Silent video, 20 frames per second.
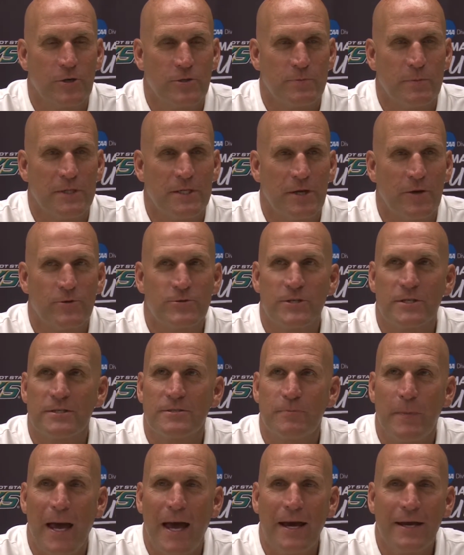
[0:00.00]
Mendoza is
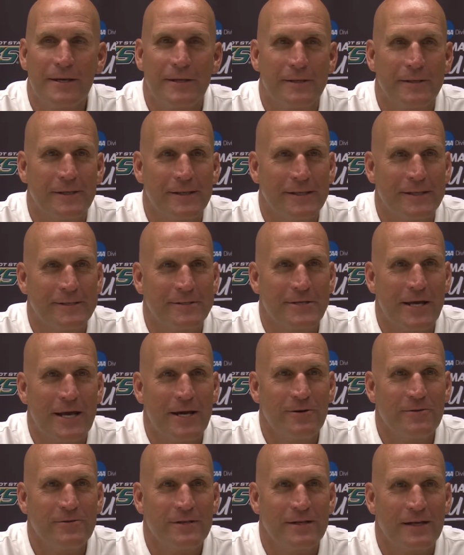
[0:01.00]
back in
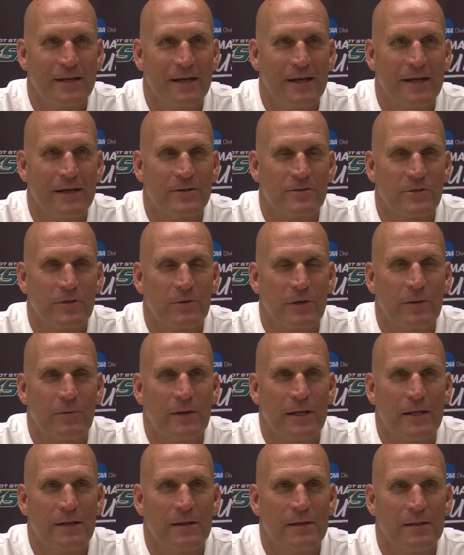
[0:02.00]
town, and it's a great
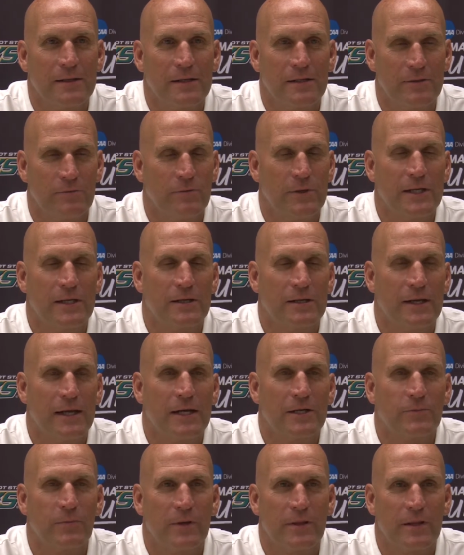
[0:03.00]
way to
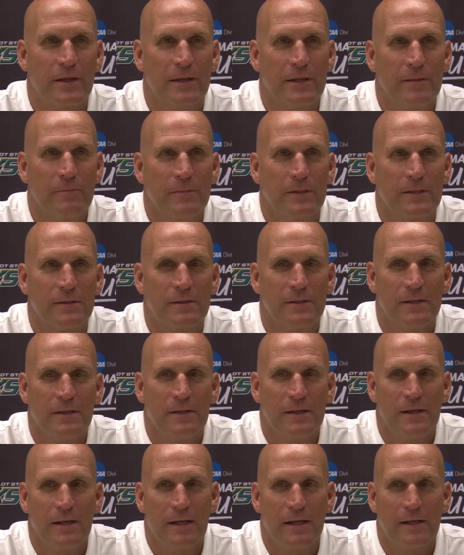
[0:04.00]
reconnect with him and
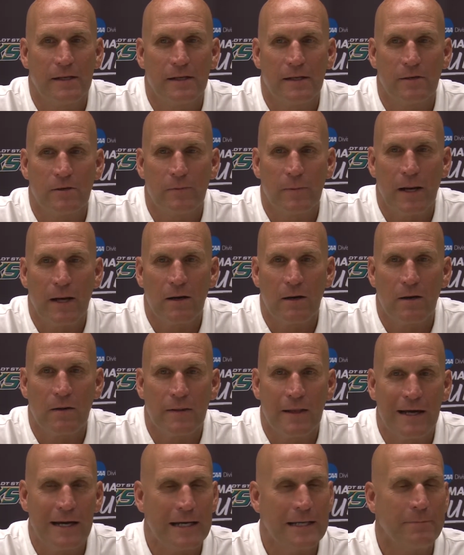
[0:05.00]
hear about all the
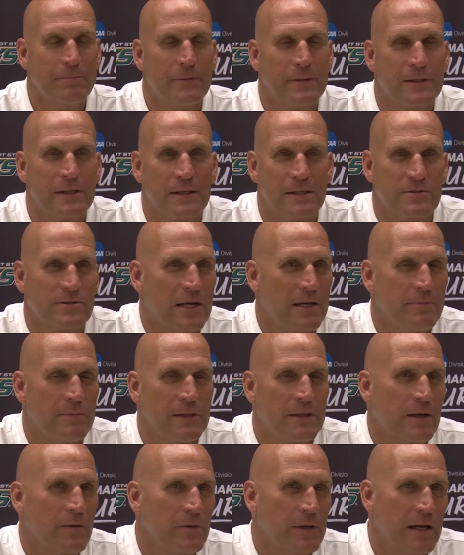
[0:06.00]
hype and
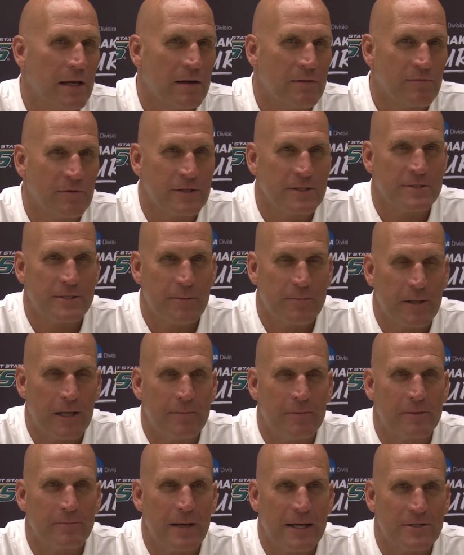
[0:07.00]
excitement that we have for this
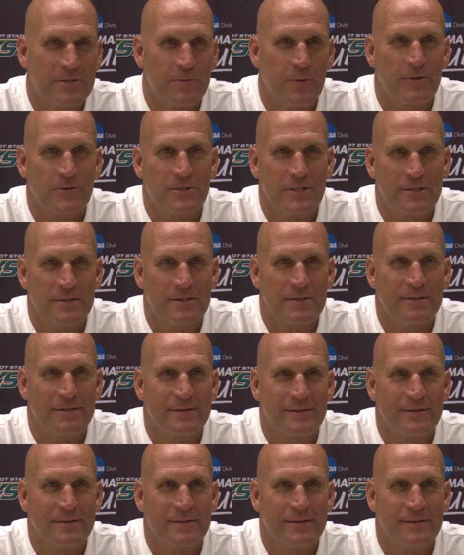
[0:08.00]
upcoming basketball season.